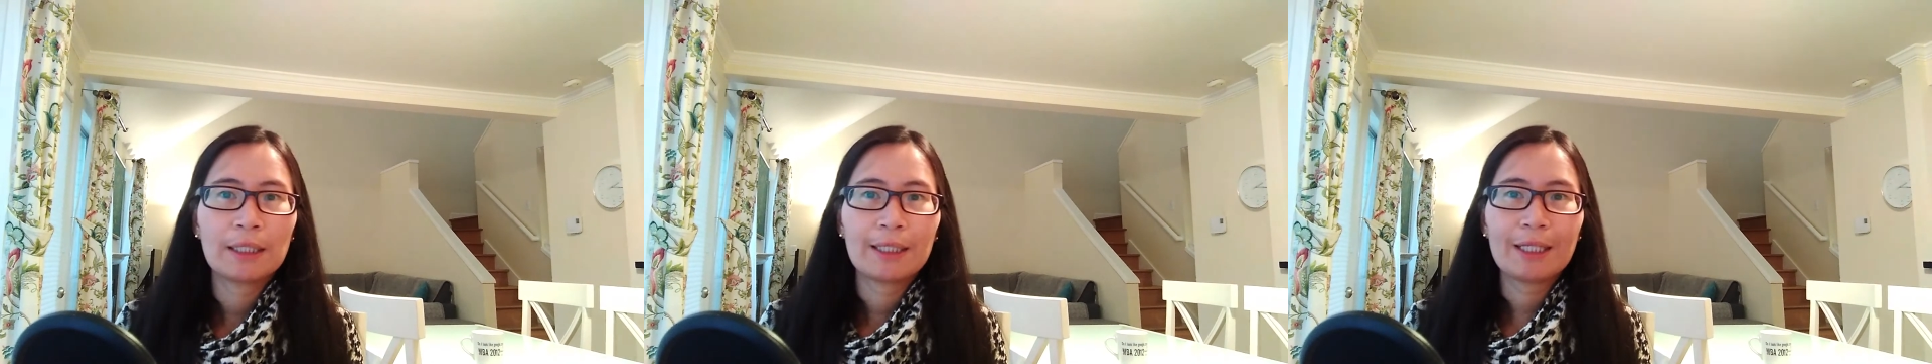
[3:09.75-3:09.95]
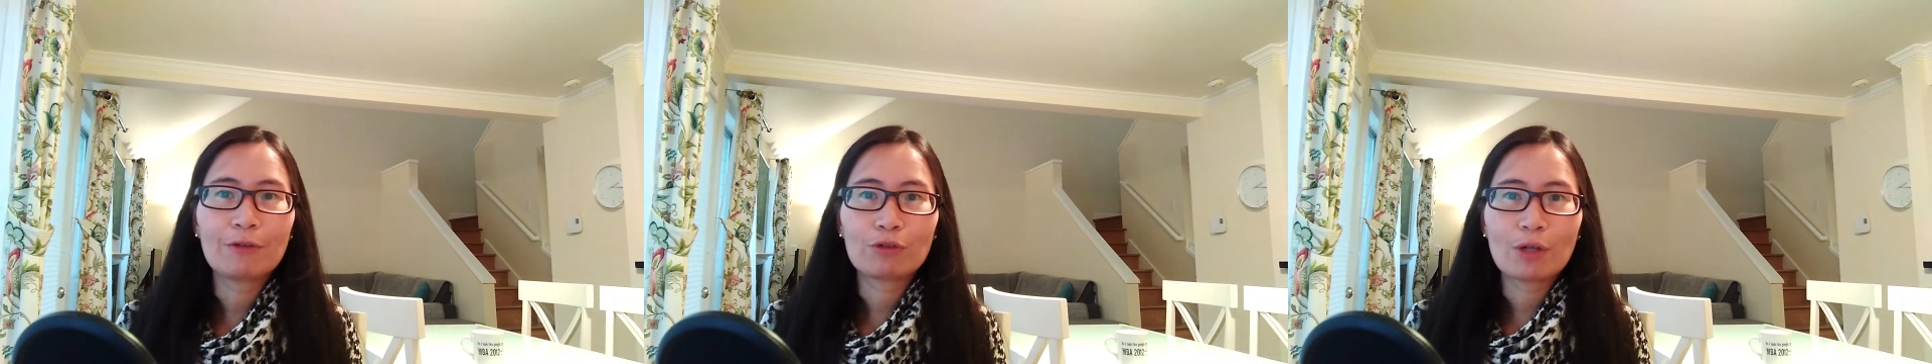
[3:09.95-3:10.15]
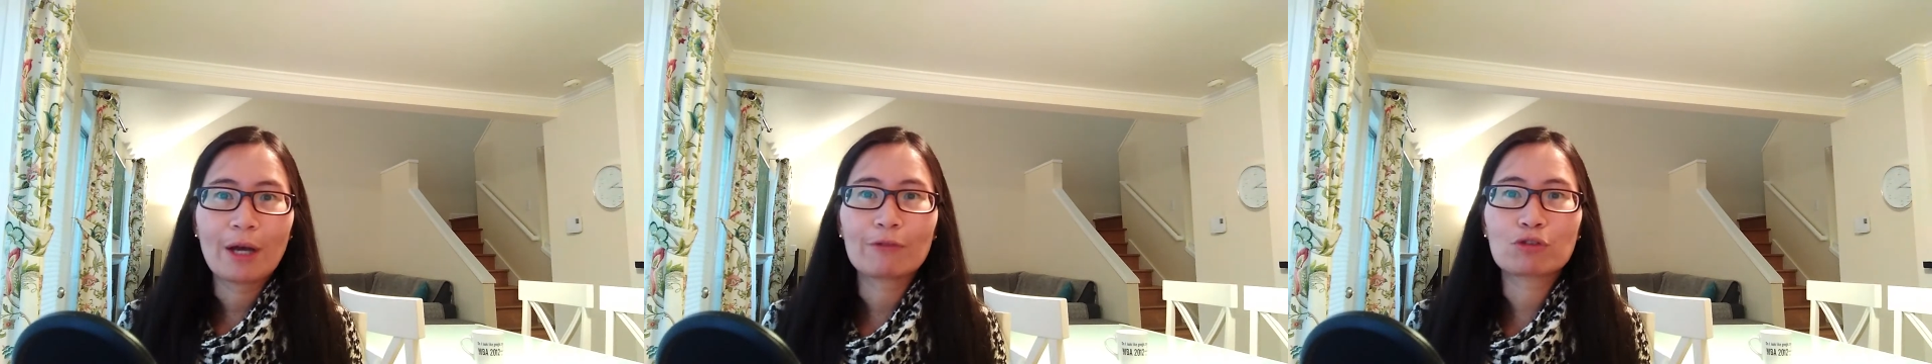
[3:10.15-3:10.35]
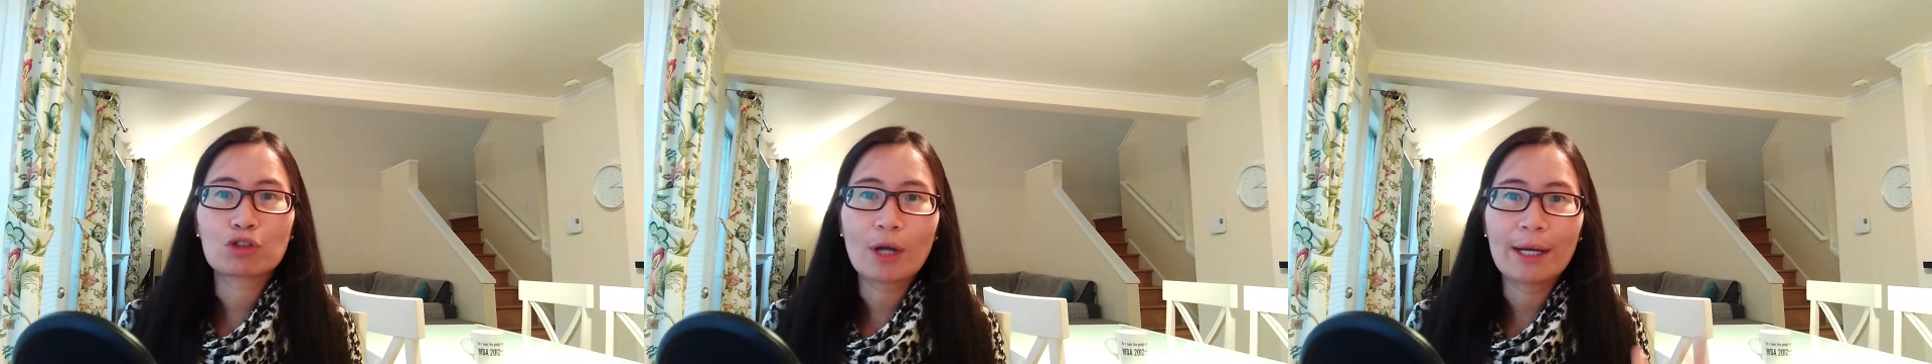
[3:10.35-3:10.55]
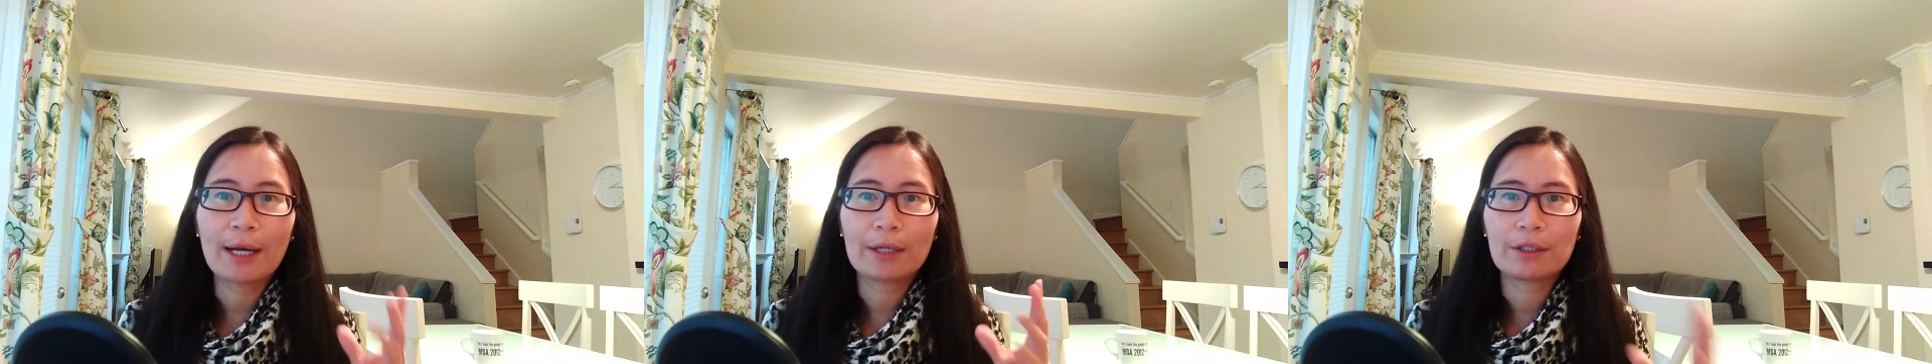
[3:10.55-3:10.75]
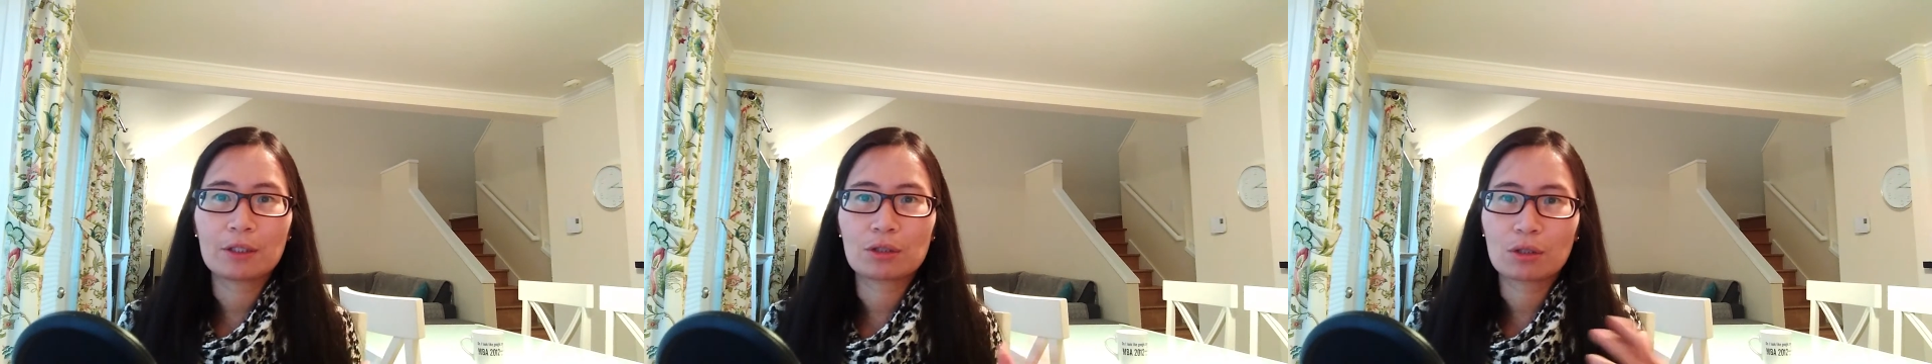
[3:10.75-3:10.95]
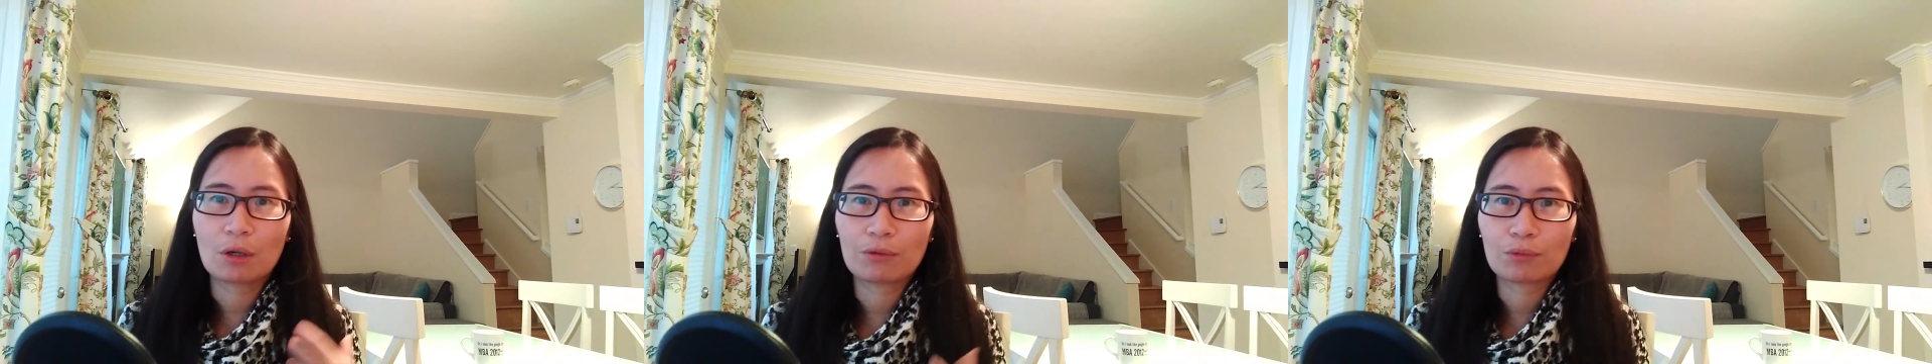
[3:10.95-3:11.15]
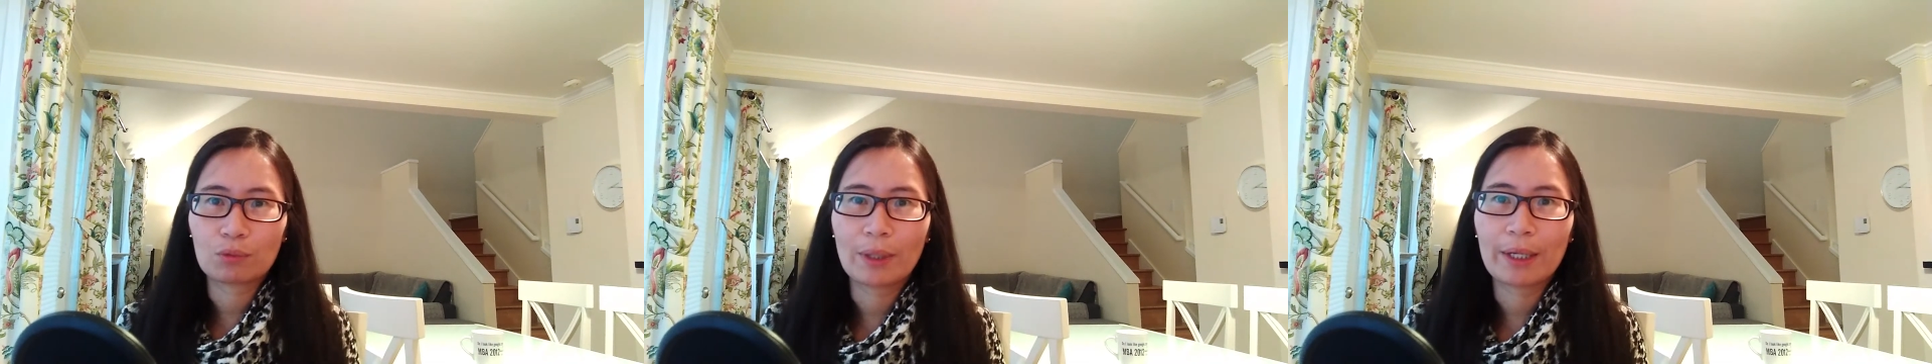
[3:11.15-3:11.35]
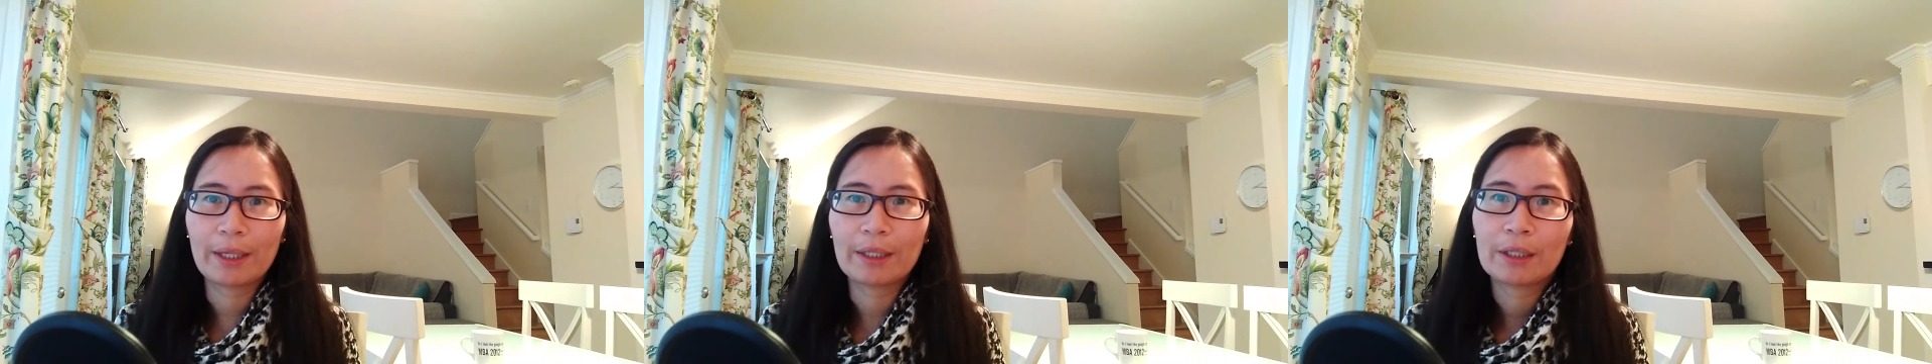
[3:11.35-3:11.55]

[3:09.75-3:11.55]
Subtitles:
If you have tried other software,